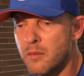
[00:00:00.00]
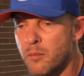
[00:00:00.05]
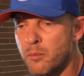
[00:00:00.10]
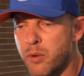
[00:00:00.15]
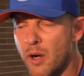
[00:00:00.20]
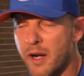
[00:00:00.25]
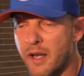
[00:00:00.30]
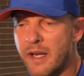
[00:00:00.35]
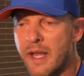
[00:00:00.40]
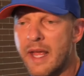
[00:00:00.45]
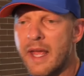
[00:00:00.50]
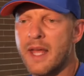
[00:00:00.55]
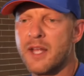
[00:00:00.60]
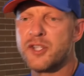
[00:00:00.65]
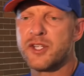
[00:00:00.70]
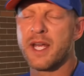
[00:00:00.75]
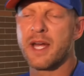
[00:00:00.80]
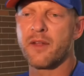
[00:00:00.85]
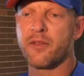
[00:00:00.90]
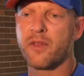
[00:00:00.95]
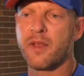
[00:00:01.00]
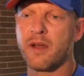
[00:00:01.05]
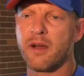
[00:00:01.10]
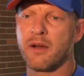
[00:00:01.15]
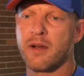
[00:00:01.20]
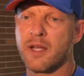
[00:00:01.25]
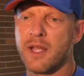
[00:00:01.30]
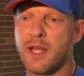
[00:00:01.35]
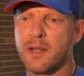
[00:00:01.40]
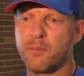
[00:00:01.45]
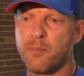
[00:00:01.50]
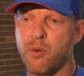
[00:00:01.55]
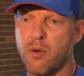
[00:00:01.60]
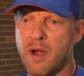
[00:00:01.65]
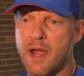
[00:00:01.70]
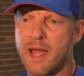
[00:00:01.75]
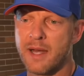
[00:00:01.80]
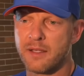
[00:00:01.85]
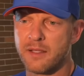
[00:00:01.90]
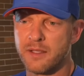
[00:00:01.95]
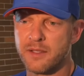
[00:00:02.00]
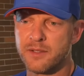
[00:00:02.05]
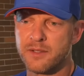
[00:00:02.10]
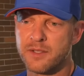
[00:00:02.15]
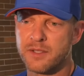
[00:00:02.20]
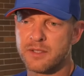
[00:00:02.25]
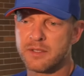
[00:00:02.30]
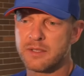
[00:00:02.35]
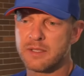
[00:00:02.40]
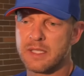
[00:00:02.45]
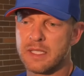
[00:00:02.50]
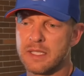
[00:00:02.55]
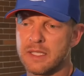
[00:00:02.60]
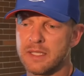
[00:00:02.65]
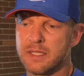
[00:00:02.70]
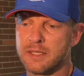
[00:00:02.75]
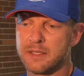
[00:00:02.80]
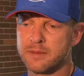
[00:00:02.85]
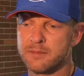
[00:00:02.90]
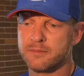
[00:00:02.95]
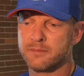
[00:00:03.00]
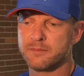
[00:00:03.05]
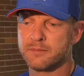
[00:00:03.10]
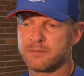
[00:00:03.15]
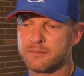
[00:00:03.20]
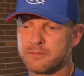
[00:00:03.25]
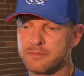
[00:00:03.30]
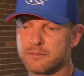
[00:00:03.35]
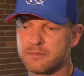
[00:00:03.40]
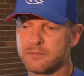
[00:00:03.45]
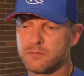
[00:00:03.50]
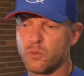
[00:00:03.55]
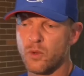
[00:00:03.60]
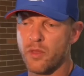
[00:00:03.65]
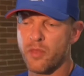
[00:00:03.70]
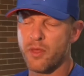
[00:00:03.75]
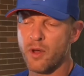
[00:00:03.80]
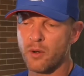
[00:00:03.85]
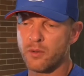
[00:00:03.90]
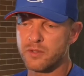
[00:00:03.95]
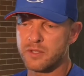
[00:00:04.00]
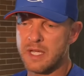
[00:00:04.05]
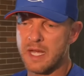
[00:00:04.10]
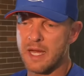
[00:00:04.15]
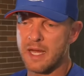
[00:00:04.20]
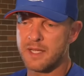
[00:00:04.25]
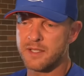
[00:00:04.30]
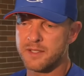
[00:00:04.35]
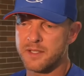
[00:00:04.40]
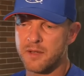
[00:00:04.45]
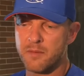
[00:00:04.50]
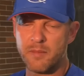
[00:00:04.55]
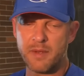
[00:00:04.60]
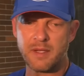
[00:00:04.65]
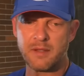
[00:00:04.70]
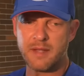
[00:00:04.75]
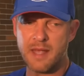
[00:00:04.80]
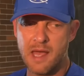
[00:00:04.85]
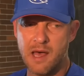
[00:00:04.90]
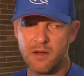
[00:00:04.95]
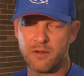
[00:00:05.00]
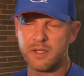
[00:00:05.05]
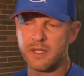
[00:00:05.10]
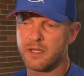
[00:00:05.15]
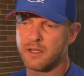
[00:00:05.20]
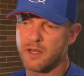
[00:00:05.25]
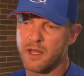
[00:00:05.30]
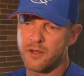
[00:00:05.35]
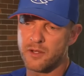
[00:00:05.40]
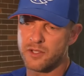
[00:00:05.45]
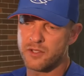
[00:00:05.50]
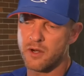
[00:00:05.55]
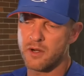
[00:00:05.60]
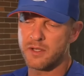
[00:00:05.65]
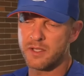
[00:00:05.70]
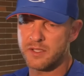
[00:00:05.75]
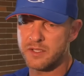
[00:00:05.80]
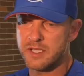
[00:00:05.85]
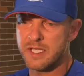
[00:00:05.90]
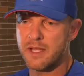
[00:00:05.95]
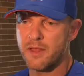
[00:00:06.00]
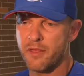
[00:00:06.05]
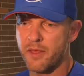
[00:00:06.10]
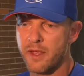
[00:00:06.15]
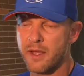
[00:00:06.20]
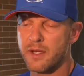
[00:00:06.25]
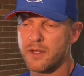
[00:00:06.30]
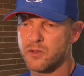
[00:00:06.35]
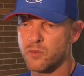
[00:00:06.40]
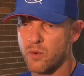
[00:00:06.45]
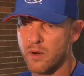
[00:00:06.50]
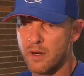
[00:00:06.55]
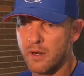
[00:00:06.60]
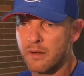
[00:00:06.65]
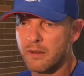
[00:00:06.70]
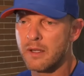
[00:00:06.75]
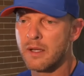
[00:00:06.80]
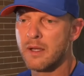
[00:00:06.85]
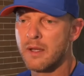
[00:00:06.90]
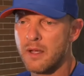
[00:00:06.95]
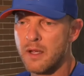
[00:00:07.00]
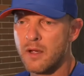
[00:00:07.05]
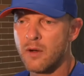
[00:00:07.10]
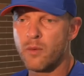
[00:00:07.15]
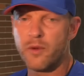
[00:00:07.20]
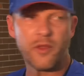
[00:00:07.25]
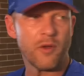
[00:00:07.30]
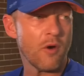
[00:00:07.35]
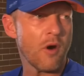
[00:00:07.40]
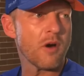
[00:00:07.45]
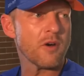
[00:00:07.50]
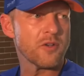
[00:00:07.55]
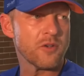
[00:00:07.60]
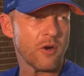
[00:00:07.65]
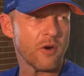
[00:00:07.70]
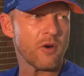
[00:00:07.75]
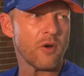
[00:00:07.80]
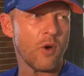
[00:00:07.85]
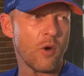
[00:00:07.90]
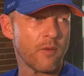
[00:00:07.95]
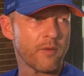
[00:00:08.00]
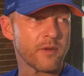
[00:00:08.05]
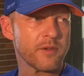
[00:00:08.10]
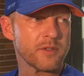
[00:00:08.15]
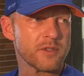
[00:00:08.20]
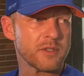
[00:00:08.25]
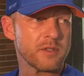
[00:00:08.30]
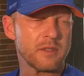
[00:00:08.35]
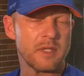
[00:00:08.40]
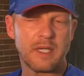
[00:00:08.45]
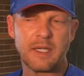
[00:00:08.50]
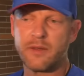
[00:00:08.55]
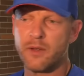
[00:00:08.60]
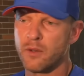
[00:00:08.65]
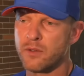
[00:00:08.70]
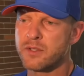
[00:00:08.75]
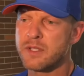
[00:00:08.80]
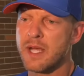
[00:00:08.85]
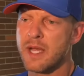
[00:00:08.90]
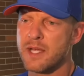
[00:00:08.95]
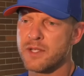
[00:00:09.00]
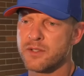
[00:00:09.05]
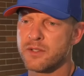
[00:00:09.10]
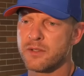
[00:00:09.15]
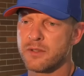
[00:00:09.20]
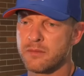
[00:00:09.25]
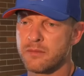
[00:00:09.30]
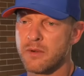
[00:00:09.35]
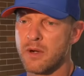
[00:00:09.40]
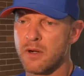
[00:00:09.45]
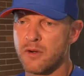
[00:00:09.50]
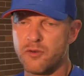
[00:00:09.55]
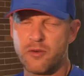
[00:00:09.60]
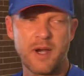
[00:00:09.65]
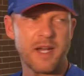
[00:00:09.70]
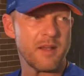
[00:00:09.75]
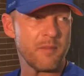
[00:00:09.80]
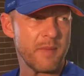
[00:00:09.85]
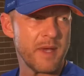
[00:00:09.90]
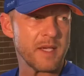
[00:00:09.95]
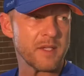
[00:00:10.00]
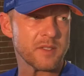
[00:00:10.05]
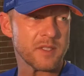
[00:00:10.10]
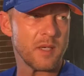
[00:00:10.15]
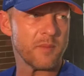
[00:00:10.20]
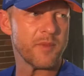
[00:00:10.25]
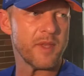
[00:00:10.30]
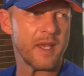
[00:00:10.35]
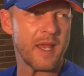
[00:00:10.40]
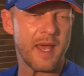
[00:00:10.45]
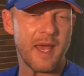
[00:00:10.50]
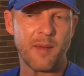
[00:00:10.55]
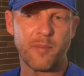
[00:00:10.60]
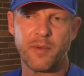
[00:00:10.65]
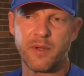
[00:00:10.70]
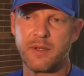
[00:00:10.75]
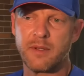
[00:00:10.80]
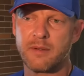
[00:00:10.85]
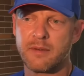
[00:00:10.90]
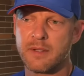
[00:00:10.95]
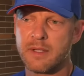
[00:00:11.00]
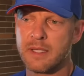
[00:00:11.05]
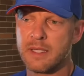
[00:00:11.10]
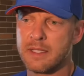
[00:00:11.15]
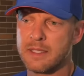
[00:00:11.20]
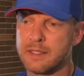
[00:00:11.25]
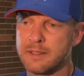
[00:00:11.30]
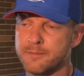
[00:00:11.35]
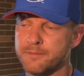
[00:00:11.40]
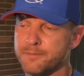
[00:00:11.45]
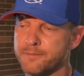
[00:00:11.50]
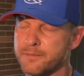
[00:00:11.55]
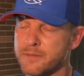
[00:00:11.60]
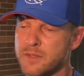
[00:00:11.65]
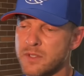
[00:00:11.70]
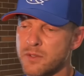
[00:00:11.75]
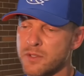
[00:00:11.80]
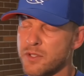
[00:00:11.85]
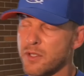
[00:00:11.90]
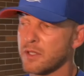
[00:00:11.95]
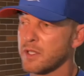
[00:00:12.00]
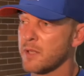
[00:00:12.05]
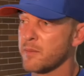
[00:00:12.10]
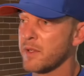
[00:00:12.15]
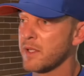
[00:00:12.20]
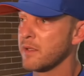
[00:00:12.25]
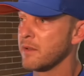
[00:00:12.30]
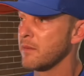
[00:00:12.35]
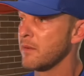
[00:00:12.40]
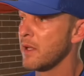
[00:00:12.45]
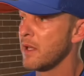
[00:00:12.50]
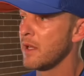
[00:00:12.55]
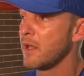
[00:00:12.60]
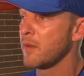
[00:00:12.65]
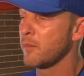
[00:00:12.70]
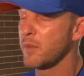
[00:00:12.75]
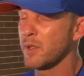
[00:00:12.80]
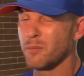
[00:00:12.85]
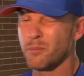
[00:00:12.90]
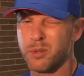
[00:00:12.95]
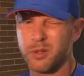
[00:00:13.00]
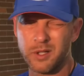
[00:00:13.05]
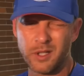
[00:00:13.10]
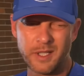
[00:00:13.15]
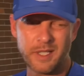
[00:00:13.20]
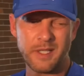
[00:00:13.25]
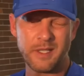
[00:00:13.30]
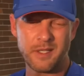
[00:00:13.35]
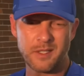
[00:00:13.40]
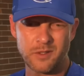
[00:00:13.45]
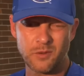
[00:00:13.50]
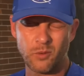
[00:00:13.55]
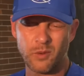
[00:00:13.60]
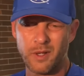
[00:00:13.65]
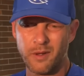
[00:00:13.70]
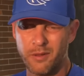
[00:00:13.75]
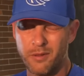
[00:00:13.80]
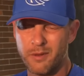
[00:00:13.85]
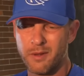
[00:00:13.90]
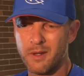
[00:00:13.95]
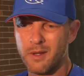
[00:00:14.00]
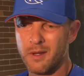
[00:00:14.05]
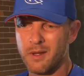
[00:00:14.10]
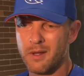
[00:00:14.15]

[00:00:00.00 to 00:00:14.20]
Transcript: brought an edge out there at, practice um, with those guys and the mentality. And, and you're starting to see things where when there are turnovers, uh, those guys are, are trying to make something happen. Um, so certainly been, been pleased with,